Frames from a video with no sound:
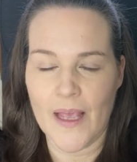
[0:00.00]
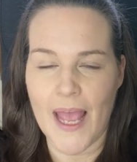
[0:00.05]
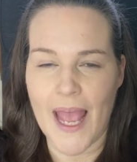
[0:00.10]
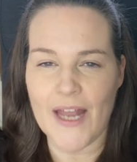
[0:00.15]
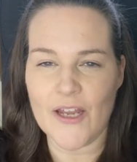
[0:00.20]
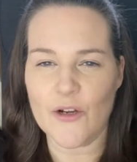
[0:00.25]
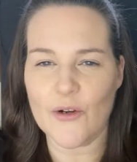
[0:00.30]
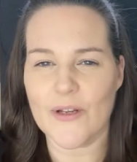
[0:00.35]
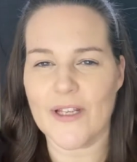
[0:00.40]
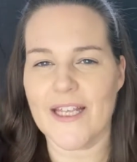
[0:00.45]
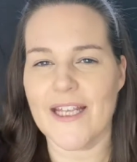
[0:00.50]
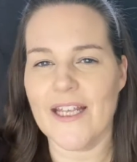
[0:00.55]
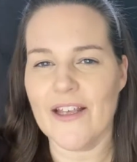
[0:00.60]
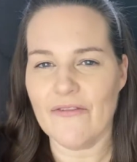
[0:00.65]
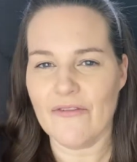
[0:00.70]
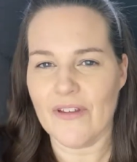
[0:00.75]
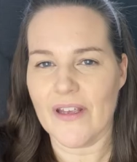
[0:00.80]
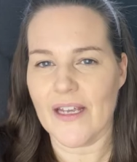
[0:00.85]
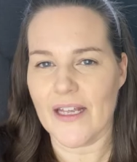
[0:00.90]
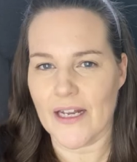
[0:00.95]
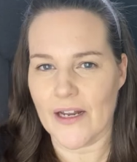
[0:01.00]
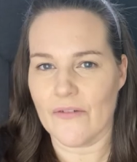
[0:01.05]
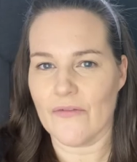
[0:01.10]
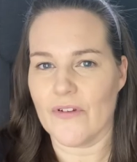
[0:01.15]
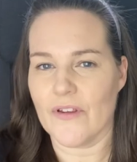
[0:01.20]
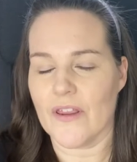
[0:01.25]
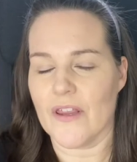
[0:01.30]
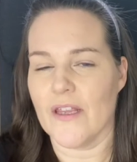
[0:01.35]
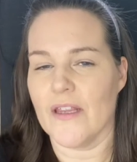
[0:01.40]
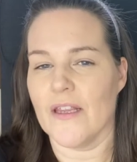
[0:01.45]
And you're giving it
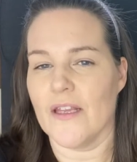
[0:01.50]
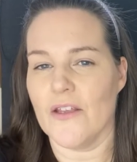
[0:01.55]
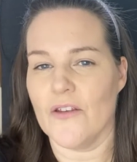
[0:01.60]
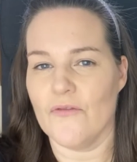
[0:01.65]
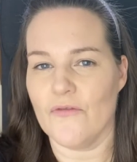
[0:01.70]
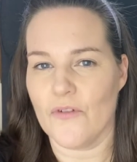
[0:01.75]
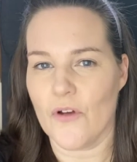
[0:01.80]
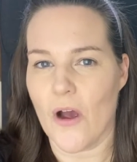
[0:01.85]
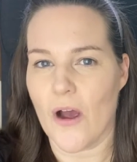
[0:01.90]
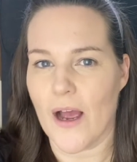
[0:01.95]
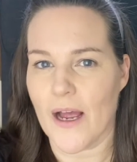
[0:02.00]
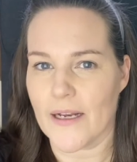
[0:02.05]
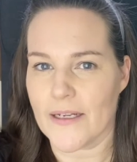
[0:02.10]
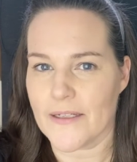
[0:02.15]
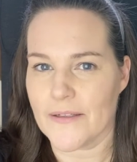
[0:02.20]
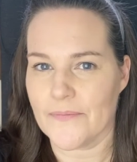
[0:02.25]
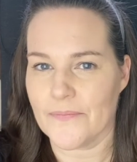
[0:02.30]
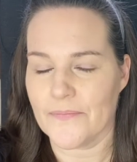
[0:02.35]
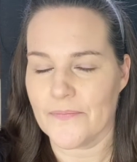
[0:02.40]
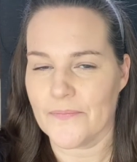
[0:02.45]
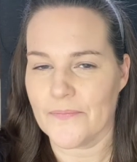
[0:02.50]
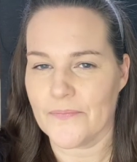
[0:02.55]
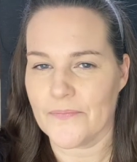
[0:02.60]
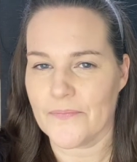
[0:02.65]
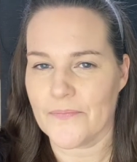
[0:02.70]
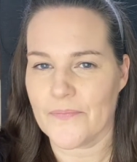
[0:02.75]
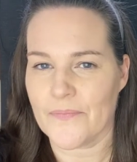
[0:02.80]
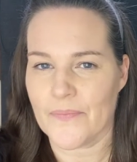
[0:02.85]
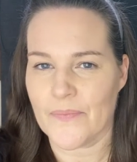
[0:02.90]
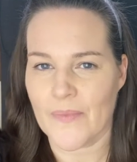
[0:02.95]
everything that you've got.
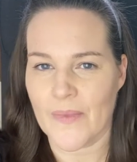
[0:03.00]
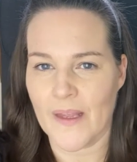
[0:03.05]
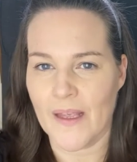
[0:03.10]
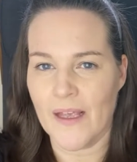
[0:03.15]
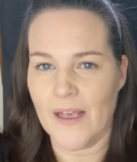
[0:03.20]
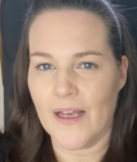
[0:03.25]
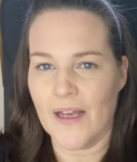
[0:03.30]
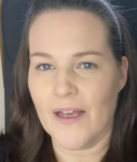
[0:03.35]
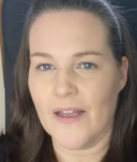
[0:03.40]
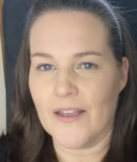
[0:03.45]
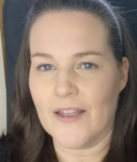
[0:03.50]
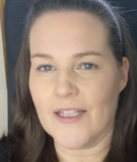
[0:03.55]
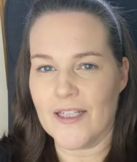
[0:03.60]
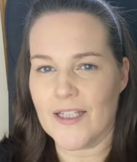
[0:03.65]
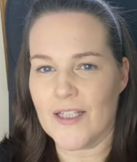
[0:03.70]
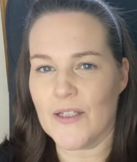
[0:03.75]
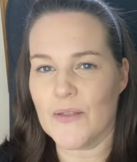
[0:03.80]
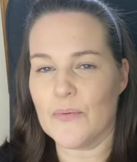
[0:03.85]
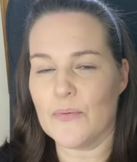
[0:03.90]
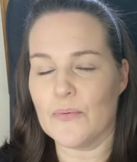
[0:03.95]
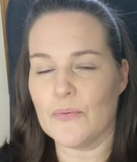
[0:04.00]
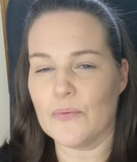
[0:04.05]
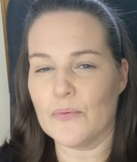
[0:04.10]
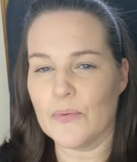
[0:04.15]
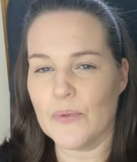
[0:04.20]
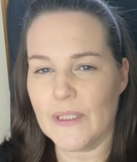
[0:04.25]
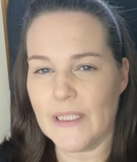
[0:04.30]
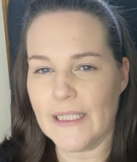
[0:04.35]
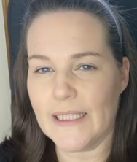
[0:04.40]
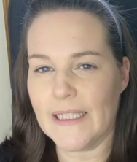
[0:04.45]
This is
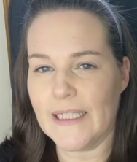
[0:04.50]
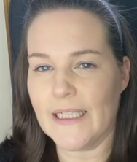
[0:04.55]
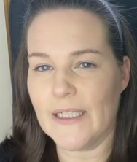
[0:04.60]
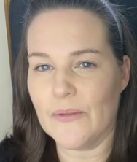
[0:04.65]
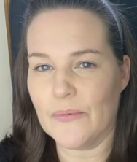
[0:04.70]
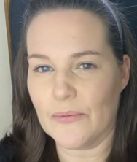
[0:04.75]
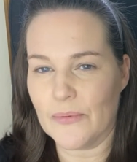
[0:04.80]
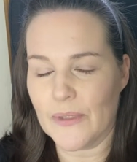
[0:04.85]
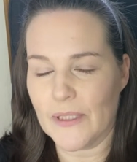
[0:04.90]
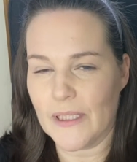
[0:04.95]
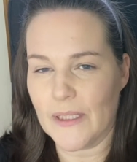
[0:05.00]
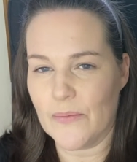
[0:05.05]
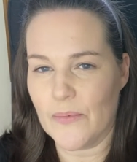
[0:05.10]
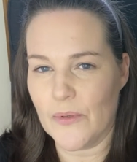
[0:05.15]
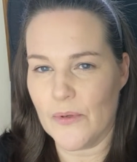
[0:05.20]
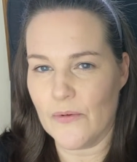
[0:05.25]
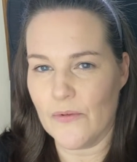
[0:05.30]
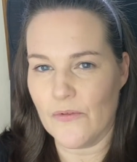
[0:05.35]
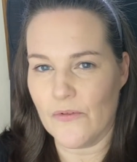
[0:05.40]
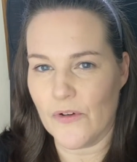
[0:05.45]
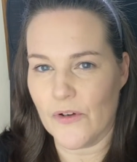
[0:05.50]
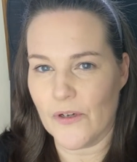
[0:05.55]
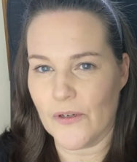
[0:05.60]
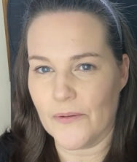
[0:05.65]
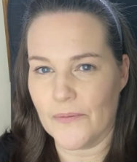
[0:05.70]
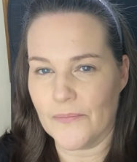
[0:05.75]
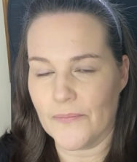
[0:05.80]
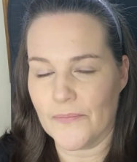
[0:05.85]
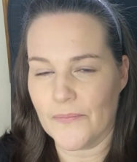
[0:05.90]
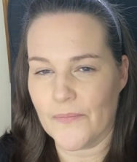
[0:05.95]
really, really
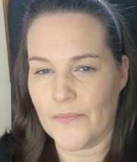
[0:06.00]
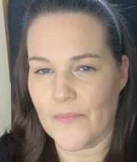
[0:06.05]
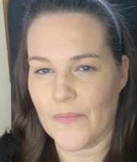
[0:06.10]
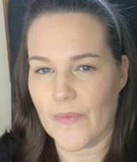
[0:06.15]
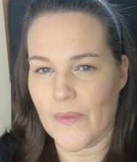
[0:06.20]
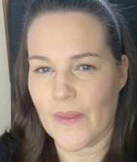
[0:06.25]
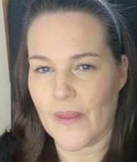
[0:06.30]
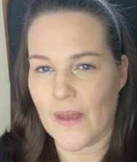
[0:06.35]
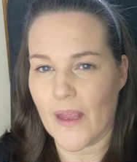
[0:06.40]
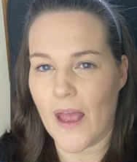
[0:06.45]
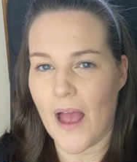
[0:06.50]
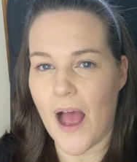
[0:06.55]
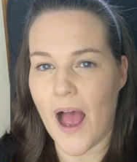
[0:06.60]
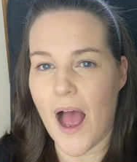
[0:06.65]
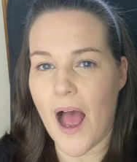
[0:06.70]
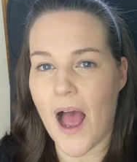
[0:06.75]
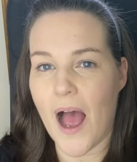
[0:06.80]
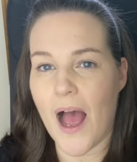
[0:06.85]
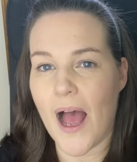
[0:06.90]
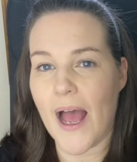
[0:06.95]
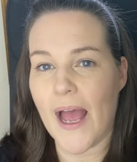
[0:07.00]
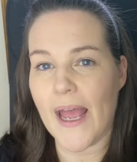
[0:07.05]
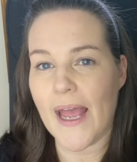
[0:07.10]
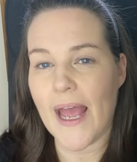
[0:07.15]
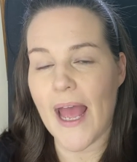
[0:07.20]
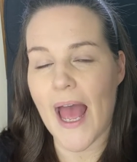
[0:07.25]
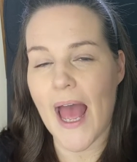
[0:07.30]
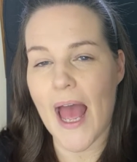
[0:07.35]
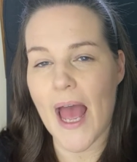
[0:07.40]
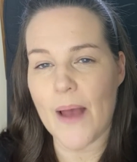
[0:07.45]
beautiful.
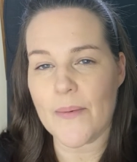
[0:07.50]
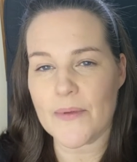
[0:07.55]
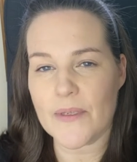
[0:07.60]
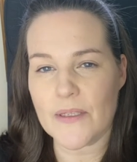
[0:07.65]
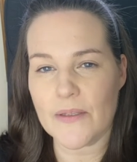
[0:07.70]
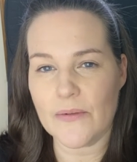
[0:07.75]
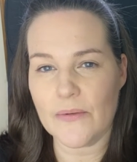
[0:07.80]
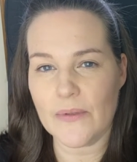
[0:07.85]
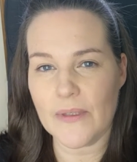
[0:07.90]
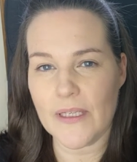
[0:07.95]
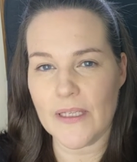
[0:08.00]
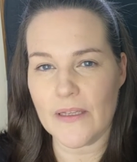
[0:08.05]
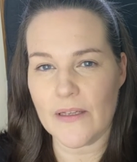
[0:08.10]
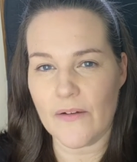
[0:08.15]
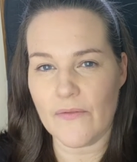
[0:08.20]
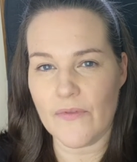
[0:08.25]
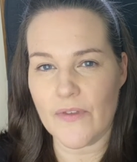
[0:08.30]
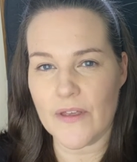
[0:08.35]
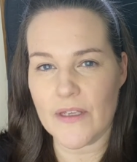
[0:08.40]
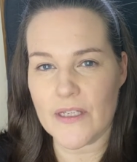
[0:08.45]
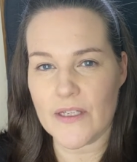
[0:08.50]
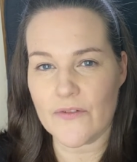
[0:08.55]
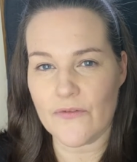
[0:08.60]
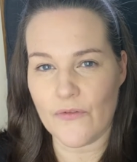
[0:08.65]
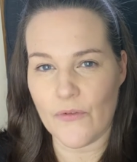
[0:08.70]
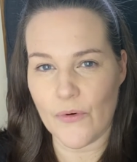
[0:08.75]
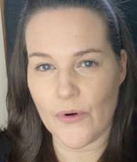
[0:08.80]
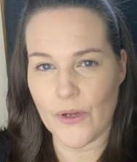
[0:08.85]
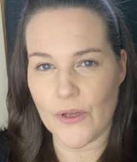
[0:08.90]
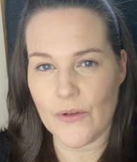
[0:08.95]
I absolutely love this
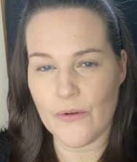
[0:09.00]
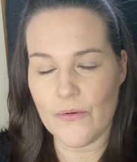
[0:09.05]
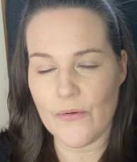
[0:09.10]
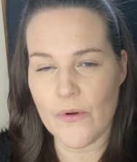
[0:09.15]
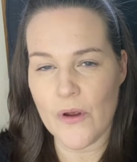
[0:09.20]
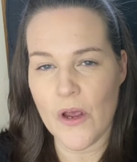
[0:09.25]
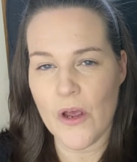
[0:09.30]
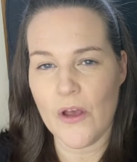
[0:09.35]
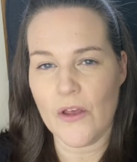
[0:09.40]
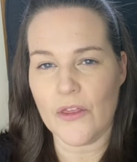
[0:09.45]
for you.